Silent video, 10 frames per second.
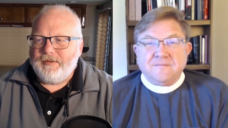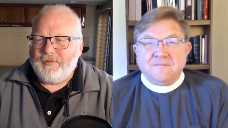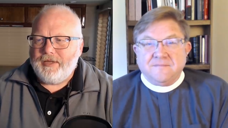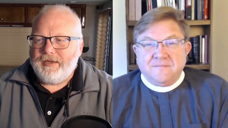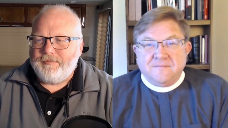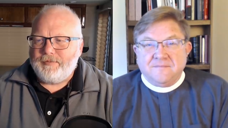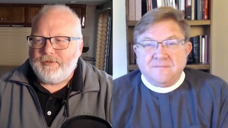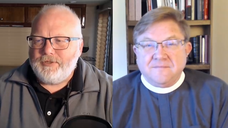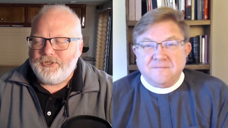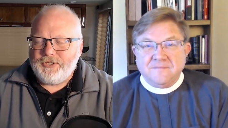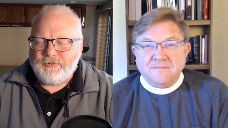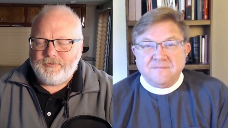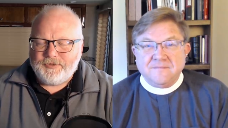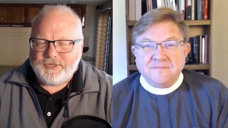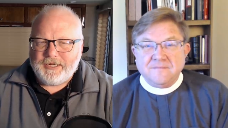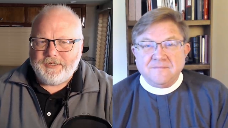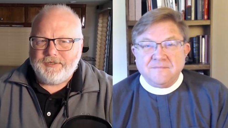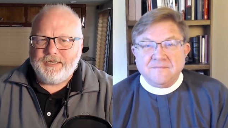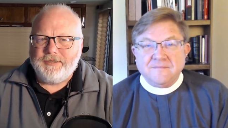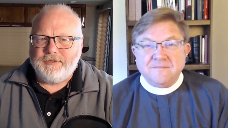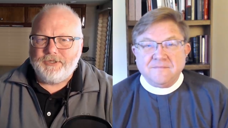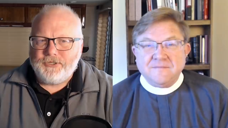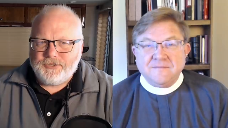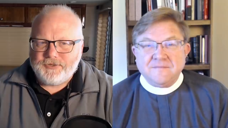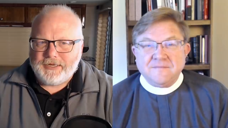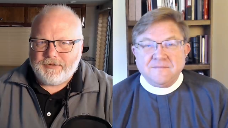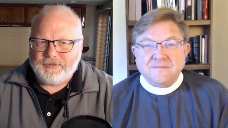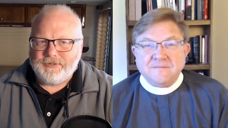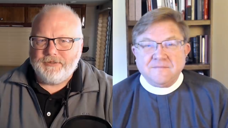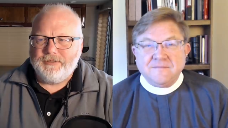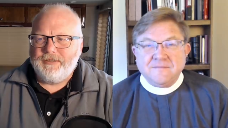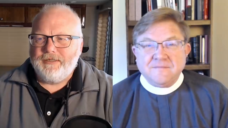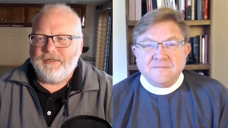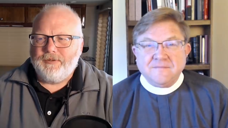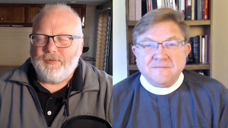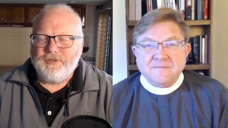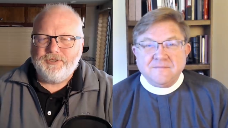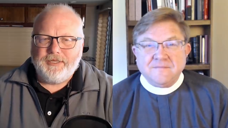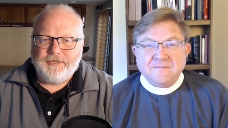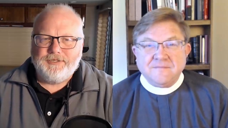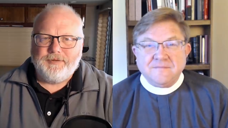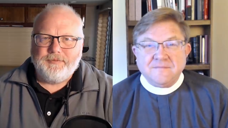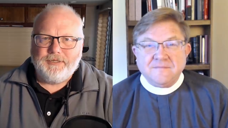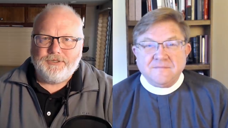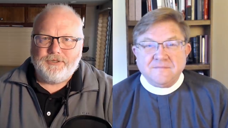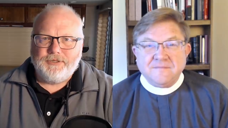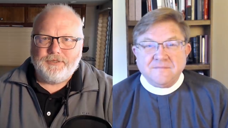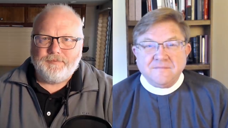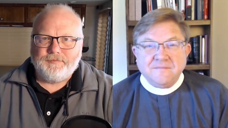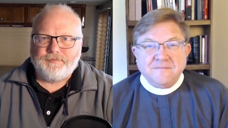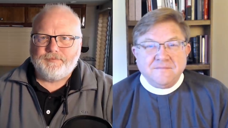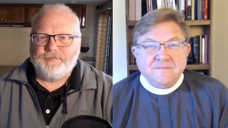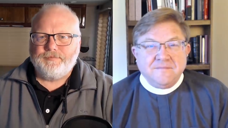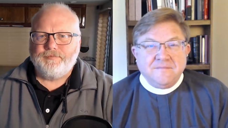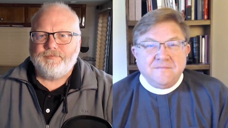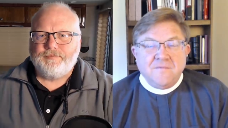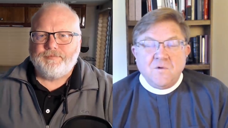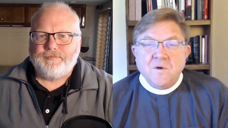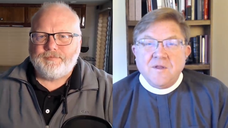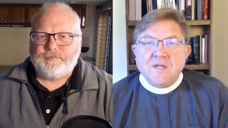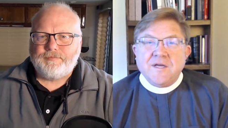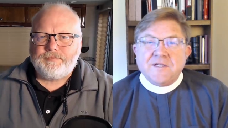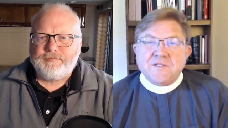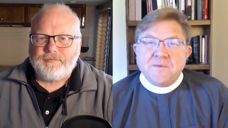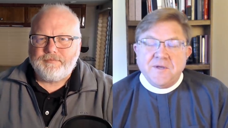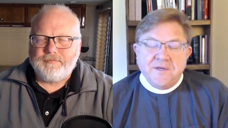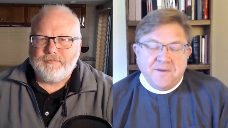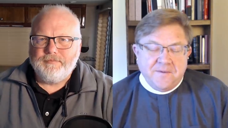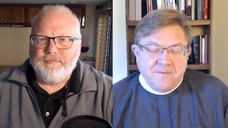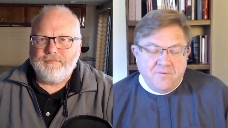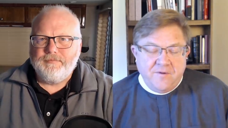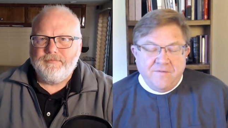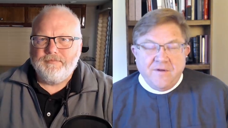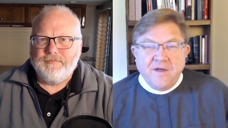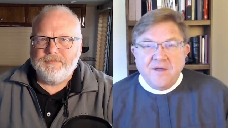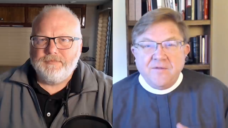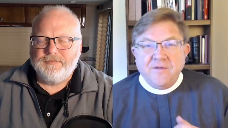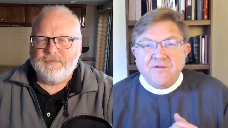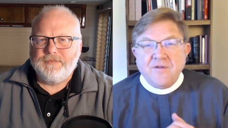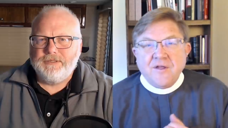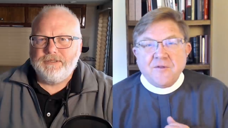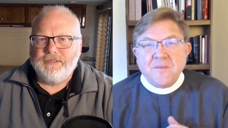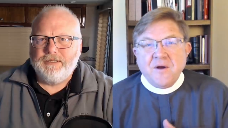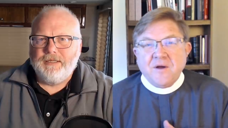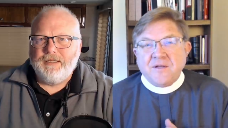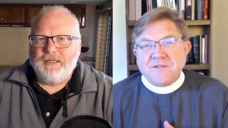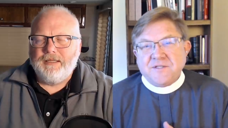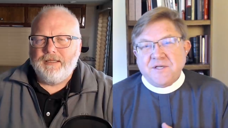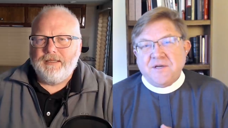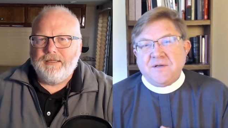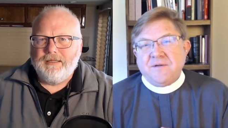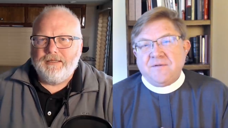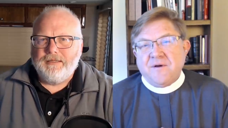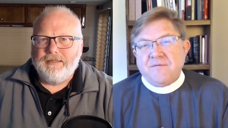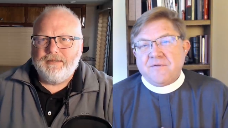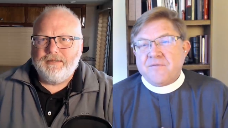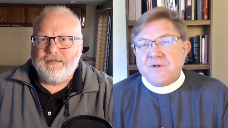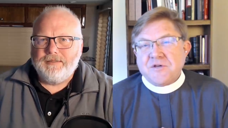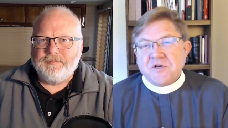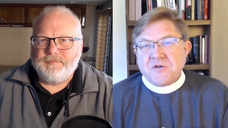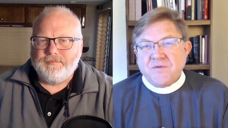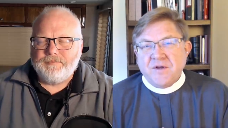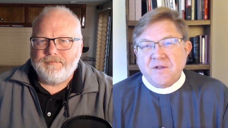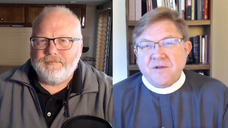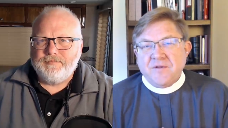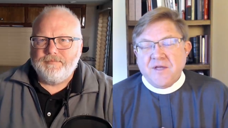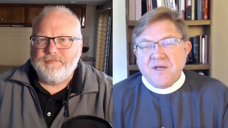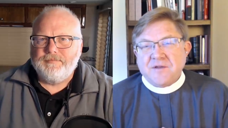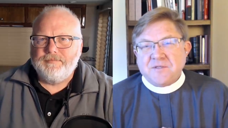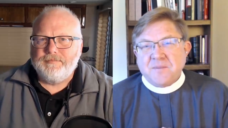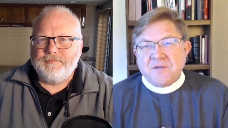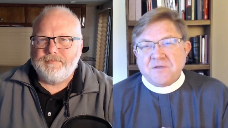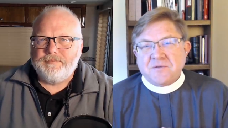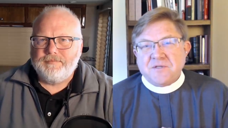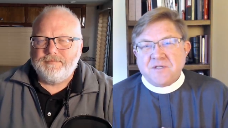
Speaker 1: We have clergy who resign and take their churches out. What's the latest update, George?
Speaker 2: Well, in the last week, we've had the South American Synod of the Free Church of England. They had a special